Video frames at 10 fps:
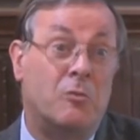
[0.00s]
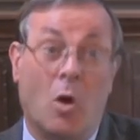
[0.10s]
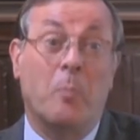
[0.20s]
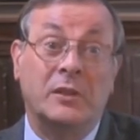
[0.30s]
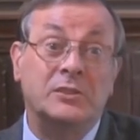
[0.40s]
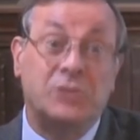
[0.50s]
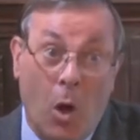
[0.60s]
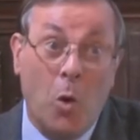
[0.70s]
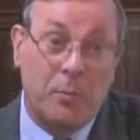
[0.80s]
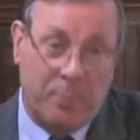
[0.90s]
Rommen's
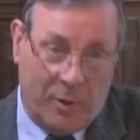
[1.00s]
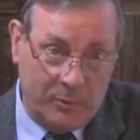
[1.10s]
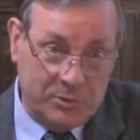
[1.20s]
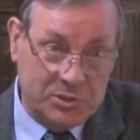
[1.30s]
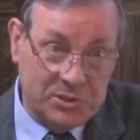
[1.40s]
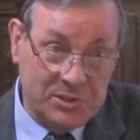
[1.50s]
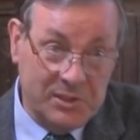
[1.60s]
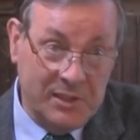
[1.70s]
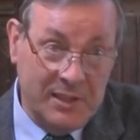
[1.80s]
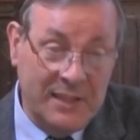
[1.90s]
own approach
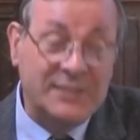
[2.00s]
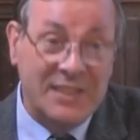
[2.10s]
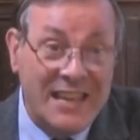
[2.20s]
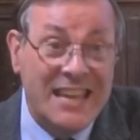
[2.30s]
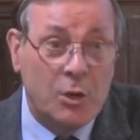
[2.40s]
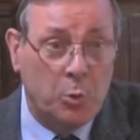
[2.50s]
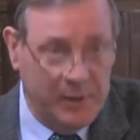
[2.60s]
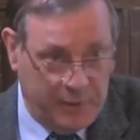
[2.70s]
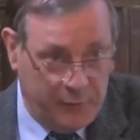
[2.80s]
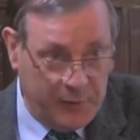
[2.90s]
is
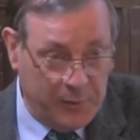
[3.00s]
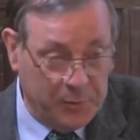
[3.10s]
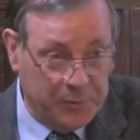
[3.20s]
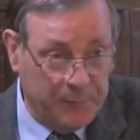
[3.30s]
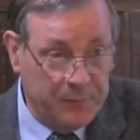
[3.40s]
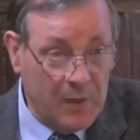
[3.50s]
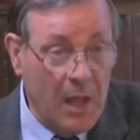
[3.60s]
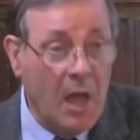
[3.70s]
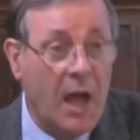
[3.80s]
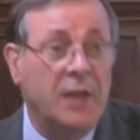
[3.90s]
equally difficult.
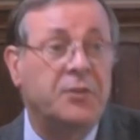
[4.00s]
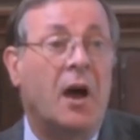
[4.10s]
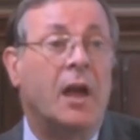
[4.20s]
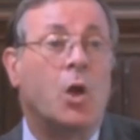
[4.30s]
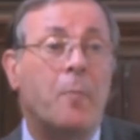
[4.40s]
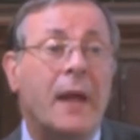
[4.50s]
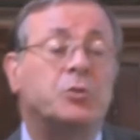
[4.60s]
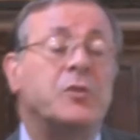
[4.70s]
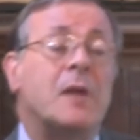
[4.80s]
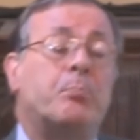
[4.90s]
And I go
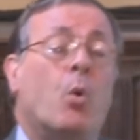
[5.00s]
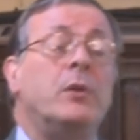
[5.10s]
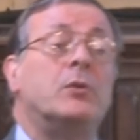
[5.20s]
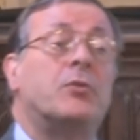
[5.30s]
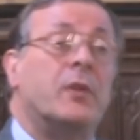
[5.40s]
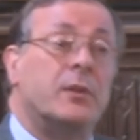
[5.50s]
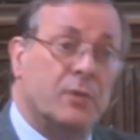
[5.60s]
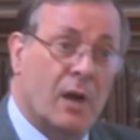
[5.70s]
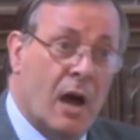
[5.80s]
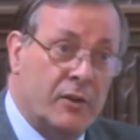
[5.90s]
back to that point
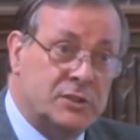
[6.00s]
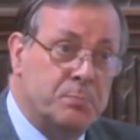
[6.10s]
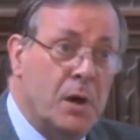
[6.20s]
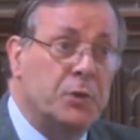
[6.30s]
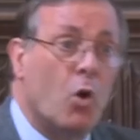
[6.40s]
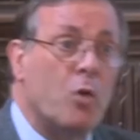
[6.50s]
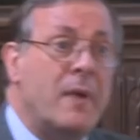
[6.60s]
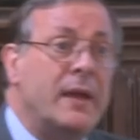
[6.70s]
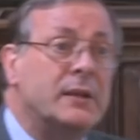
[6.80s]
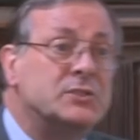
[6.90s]
that Iris Murdoch
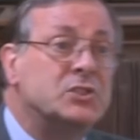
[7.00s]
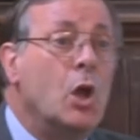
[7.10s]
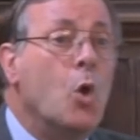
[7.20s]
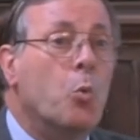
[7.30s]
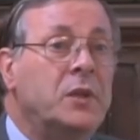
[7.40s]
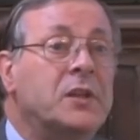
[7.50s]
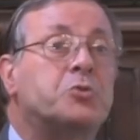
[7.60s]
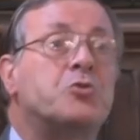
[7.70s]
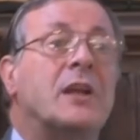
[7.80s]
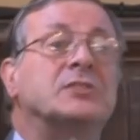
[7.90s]
makes. We need a
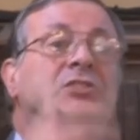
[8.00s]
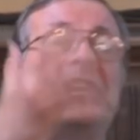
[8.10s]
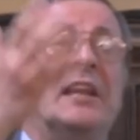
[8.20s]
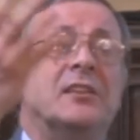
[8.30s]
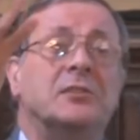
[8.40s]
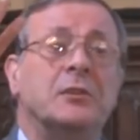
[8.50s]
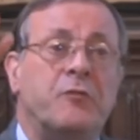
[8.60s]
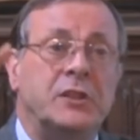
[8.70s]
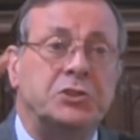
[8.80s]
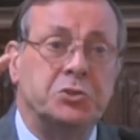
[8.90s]
transcendent
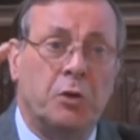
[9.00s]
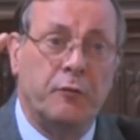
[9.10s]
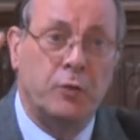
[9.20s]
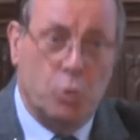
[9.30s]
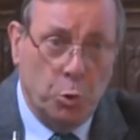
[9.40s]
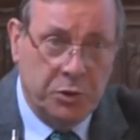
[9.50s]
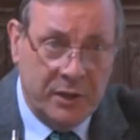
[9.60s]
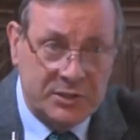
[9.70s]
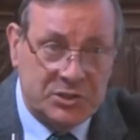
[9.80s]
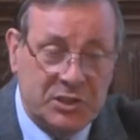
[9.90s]
vision of
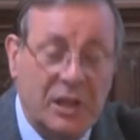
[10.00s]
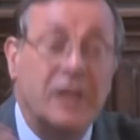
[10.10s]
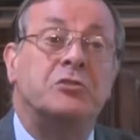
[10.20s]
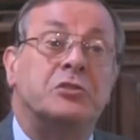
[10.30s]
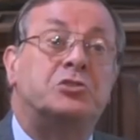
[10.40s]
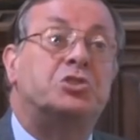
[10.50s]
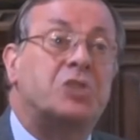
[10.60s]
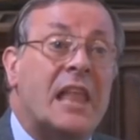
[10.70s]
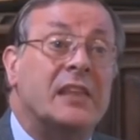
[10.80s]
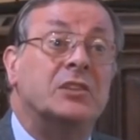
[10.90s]
goodness to
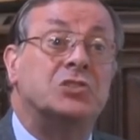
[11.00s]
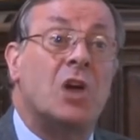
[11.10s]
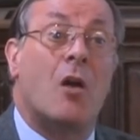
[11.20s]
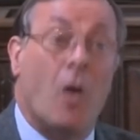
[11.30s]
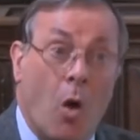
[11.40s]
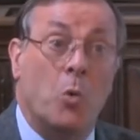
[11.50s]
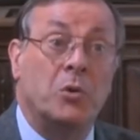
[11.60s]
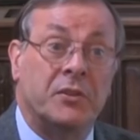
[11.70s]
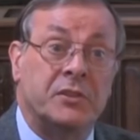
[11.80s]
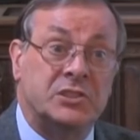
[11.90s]
challenge our
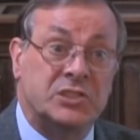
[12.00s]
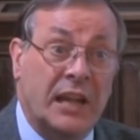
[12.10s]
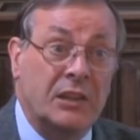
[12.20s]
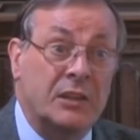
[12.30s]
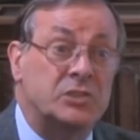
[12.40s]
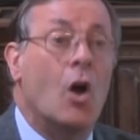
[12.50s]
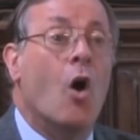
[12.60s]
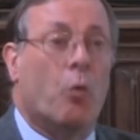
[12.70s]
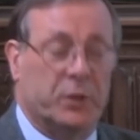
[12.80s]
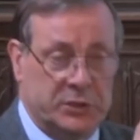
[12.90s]
own understandings
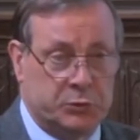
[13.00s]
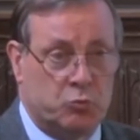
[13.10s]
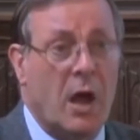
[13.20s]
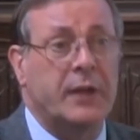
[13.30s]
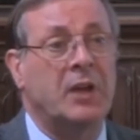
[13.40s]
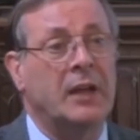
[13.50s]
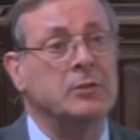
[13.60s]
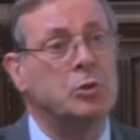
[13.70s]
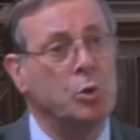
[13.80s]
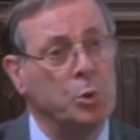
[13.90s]
of what is right
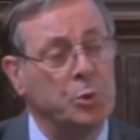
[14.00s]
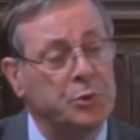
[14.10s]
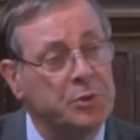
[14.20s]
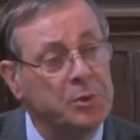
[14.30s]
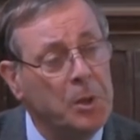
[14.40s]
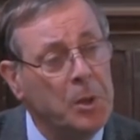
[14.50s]
and good.